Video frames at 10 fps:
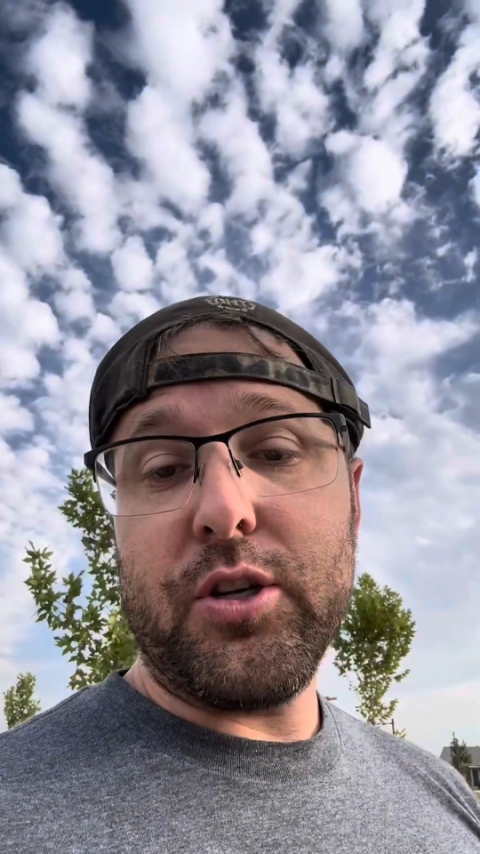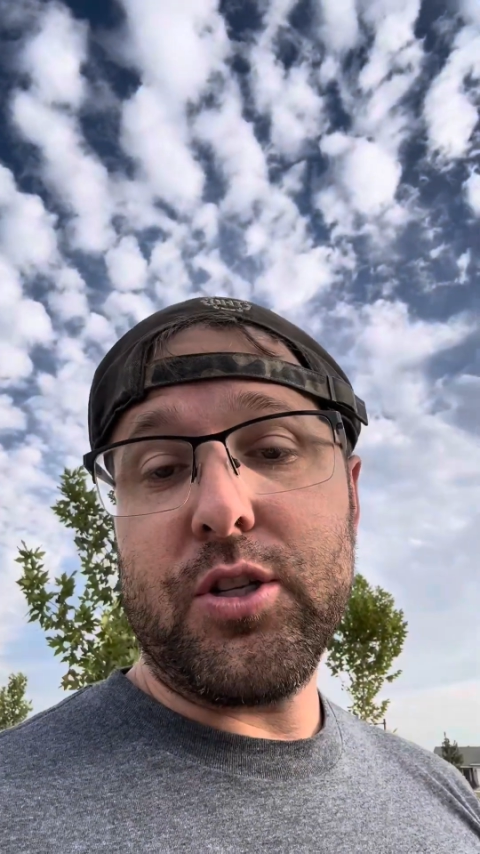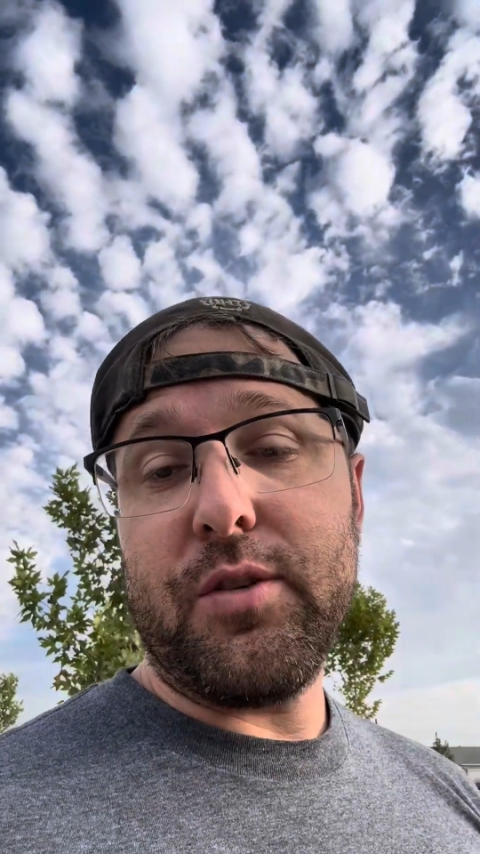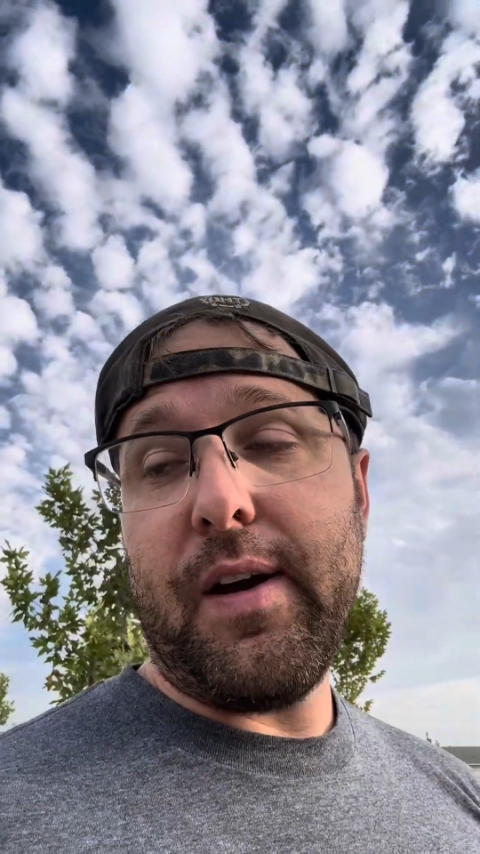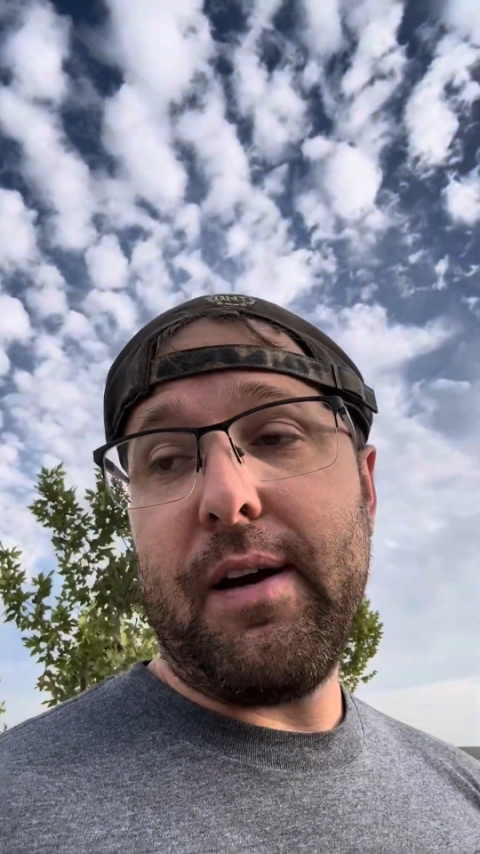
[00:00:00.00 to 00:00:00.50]
to
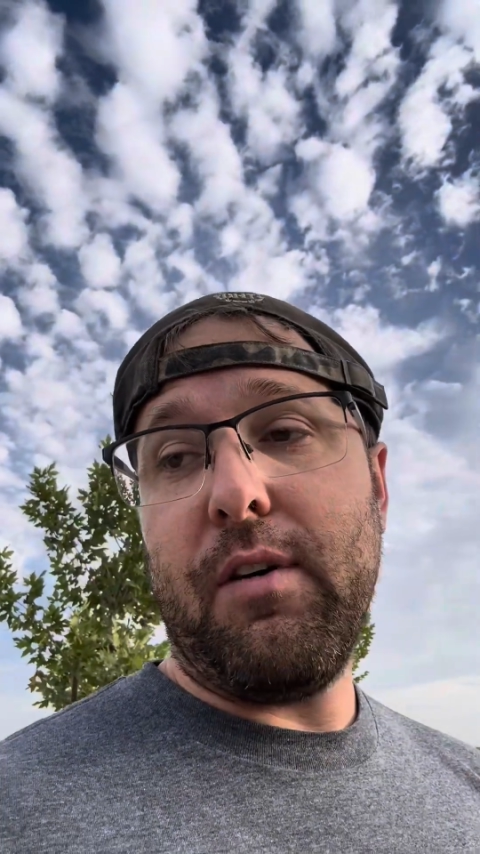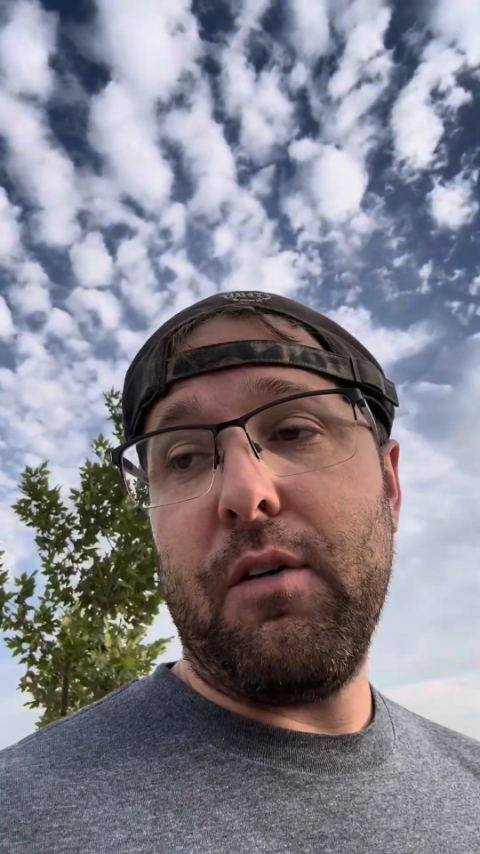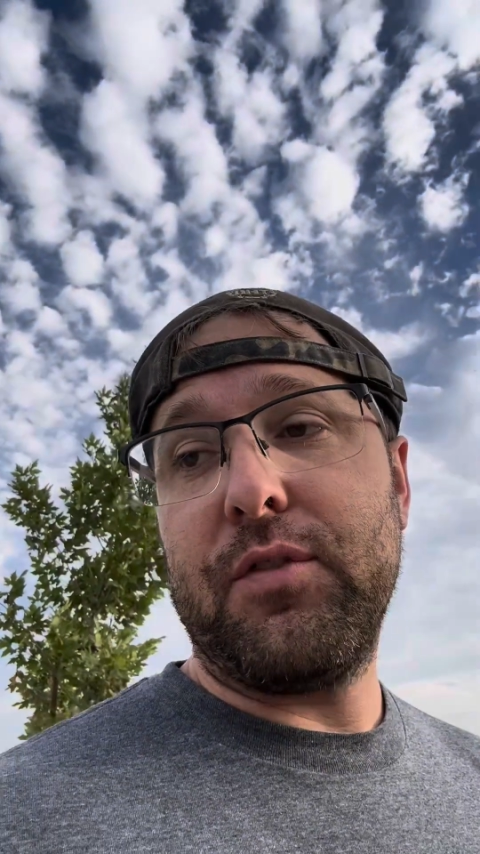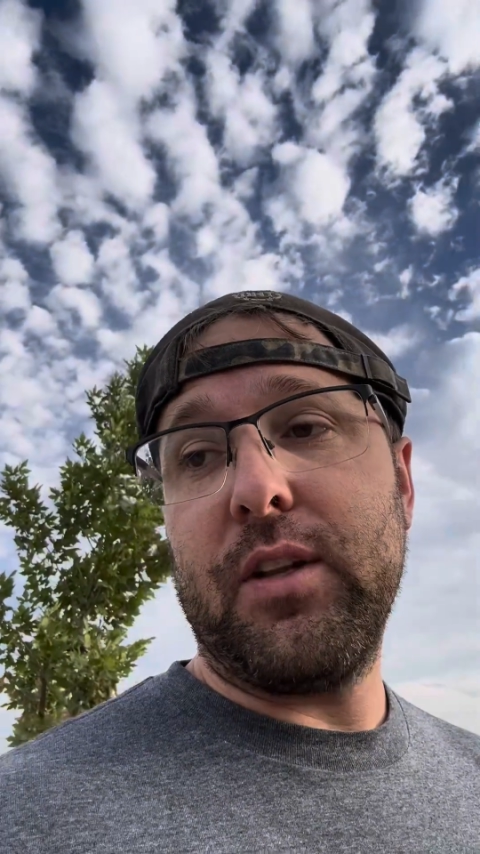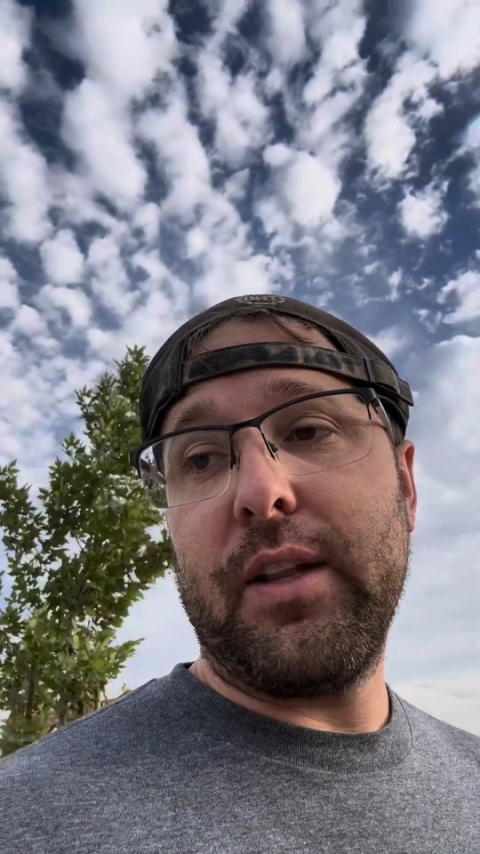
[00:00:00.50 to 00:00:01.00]
survive
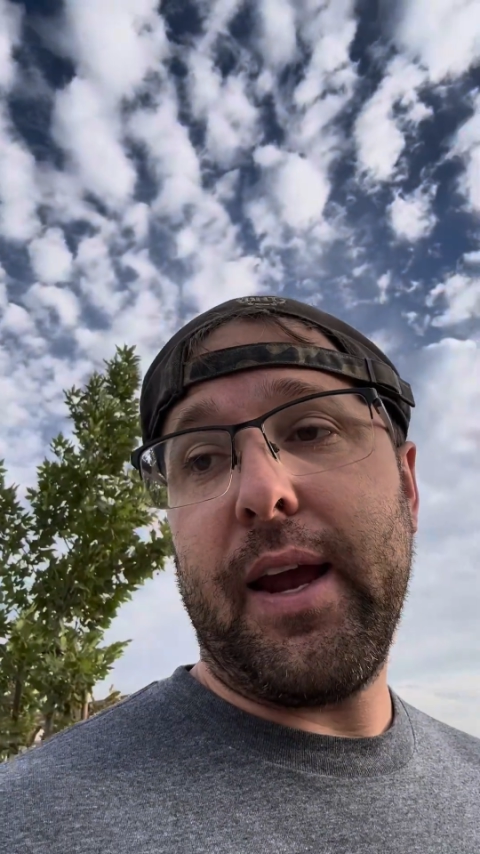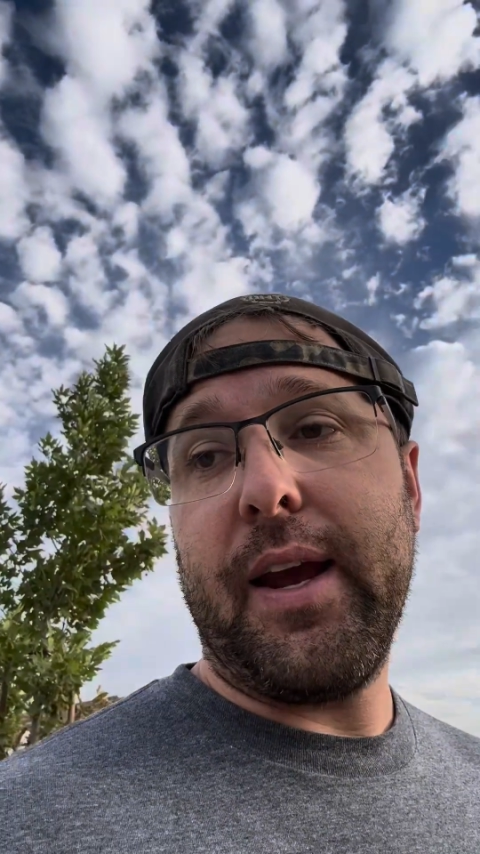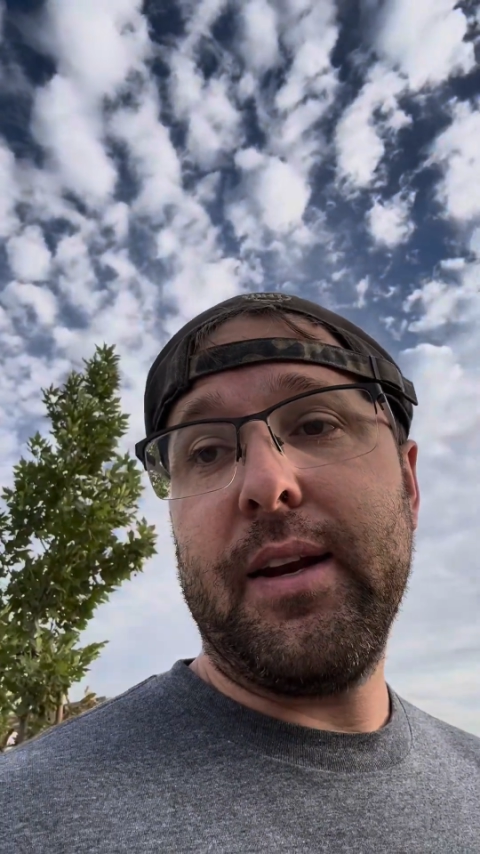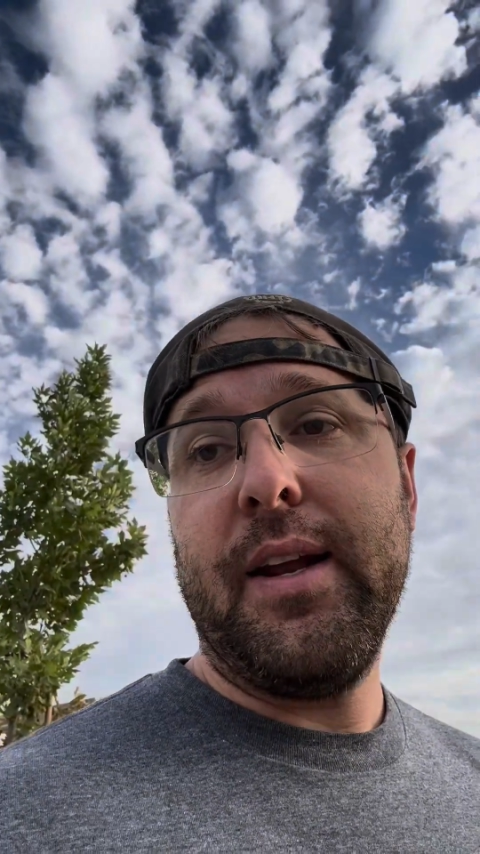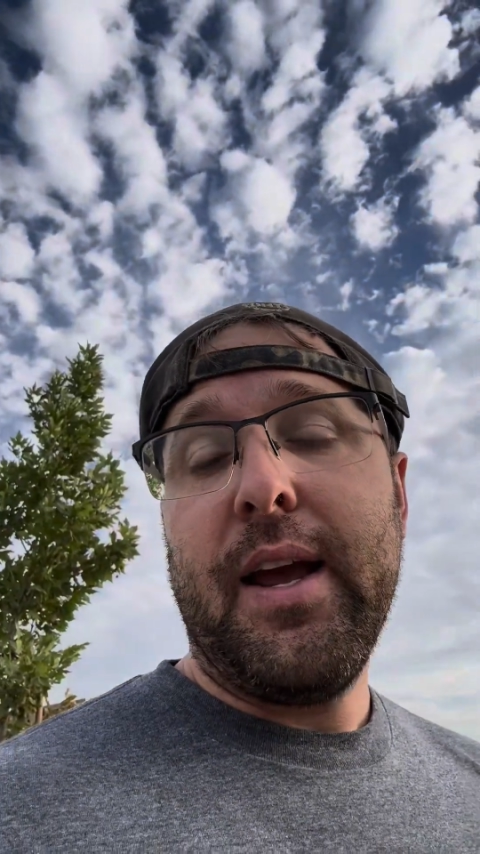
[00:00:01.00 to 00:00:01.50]
off the
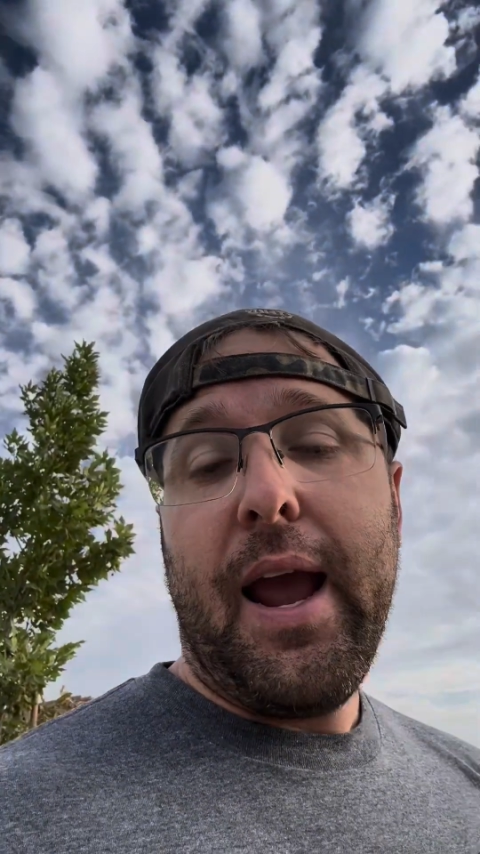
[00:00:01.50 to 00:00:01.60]
land